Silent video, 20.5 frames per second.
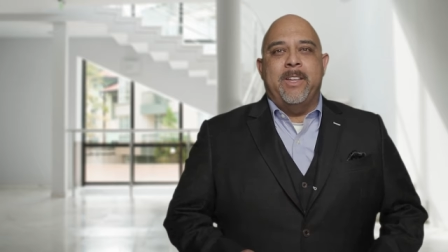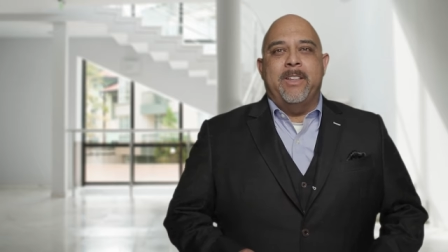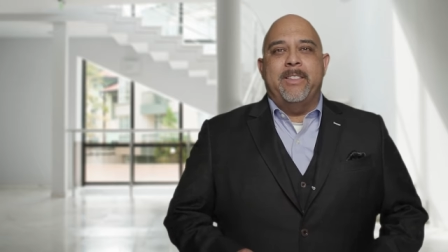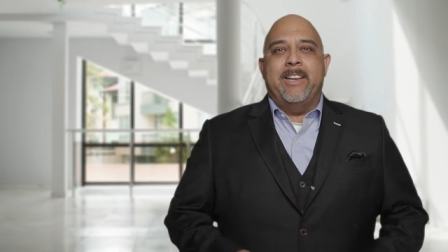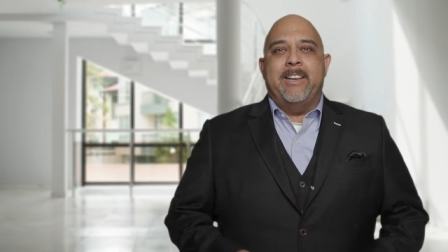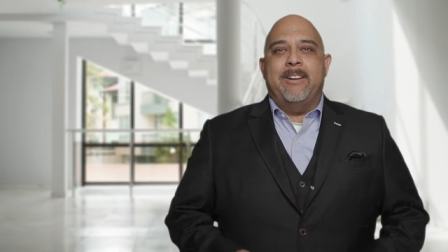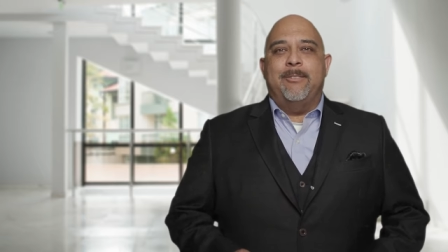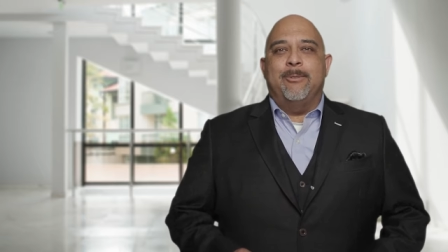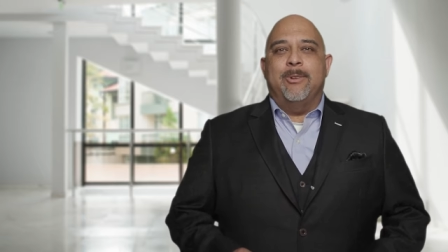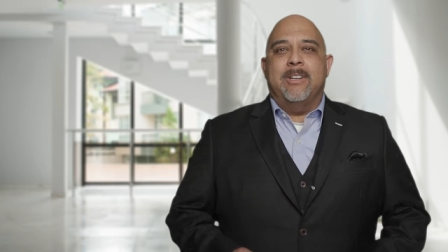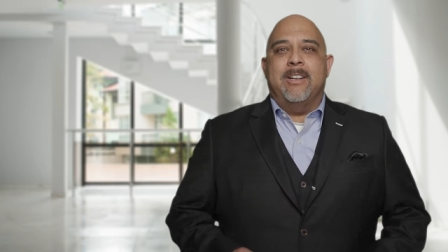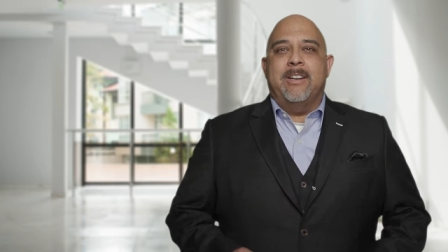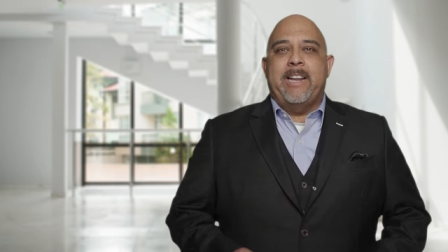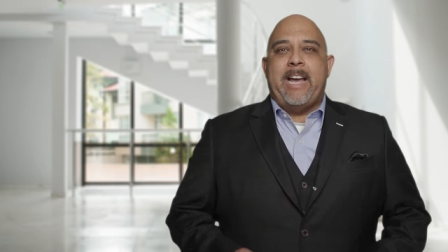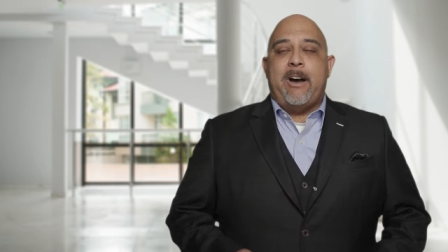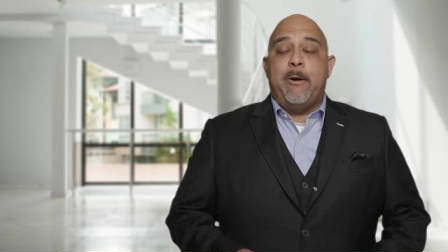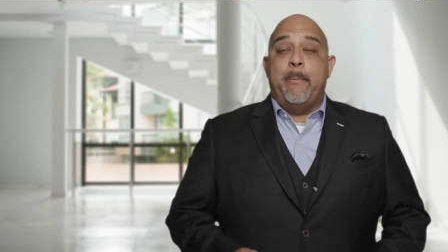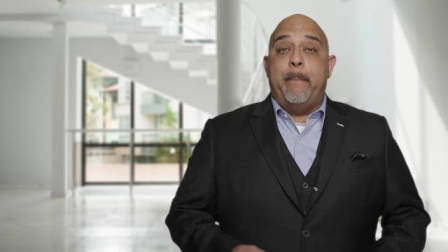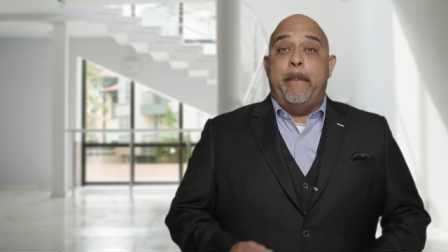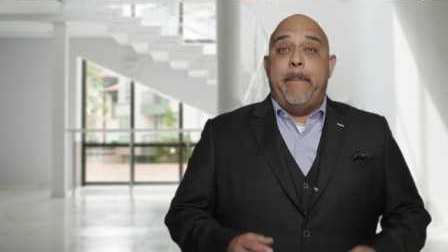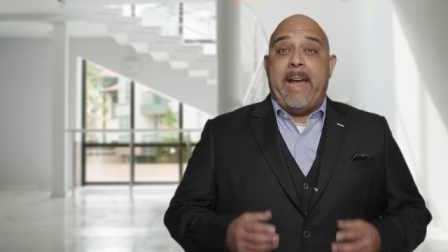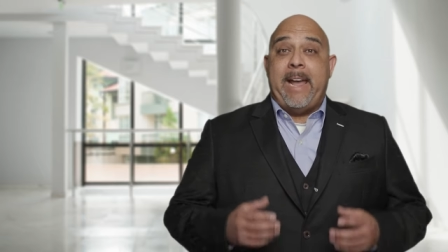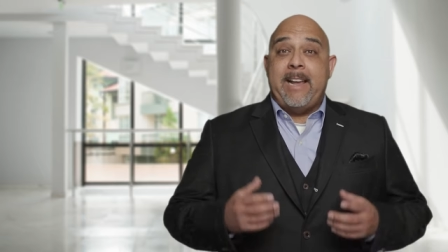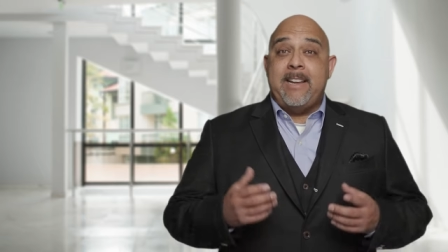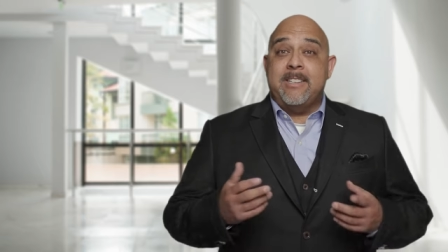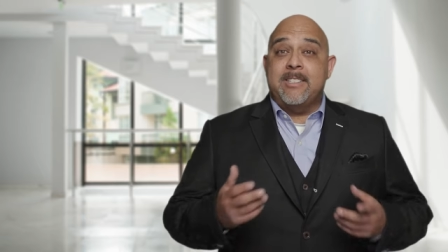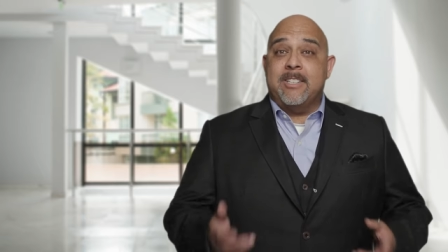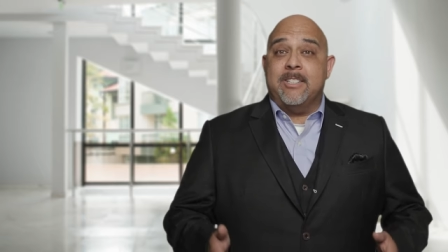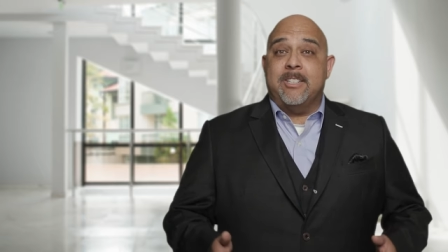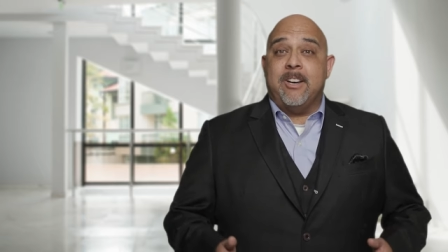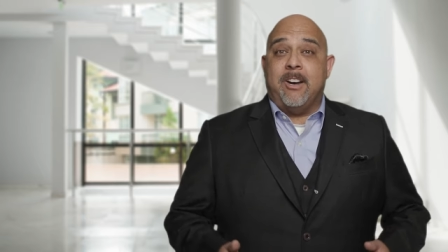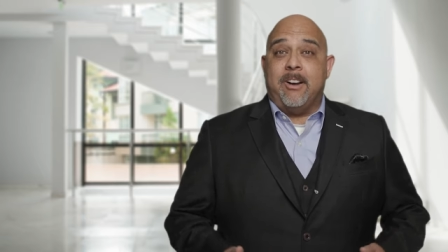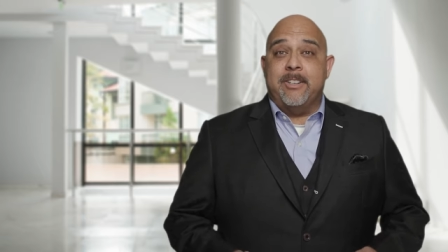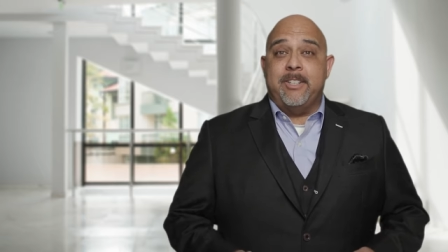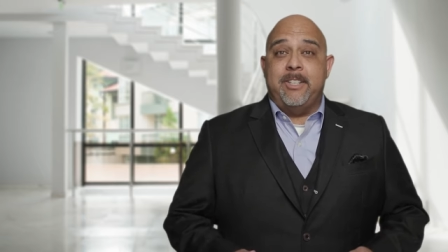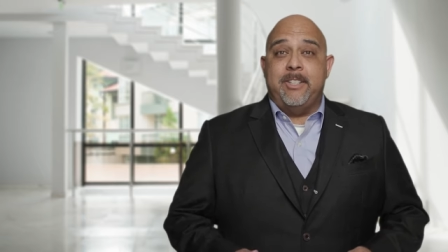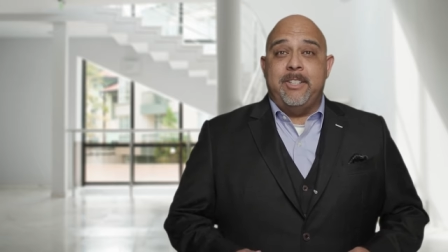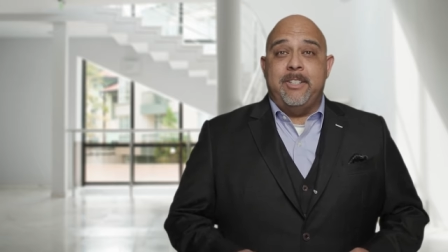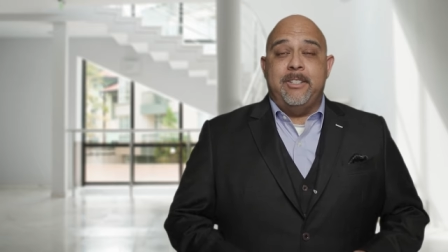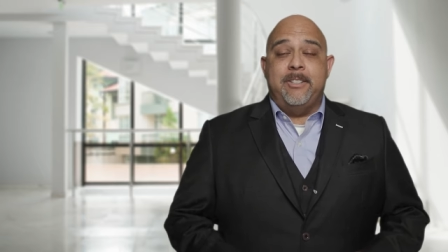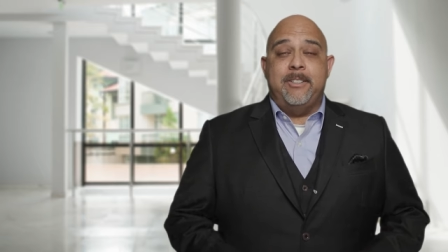that will allow banks to talk
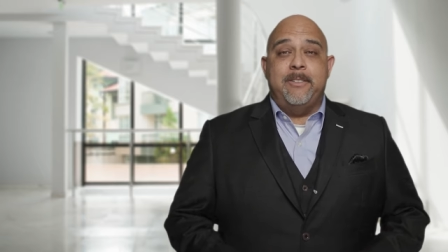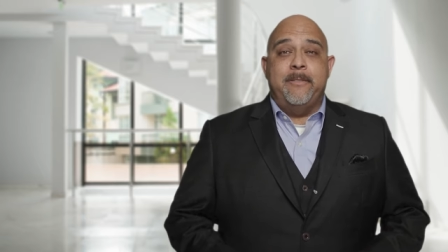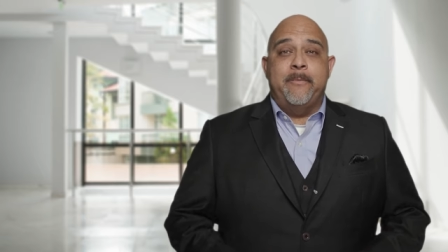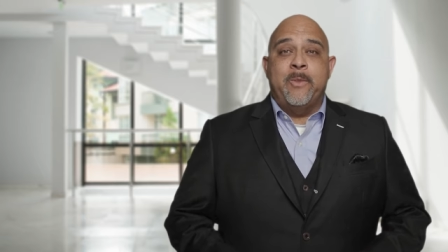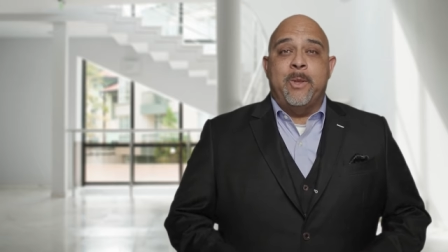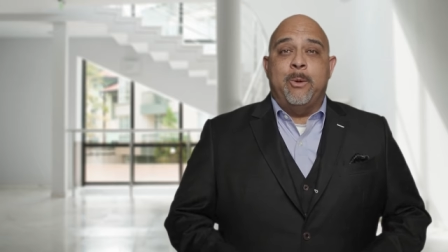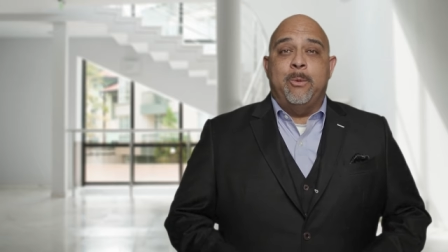to you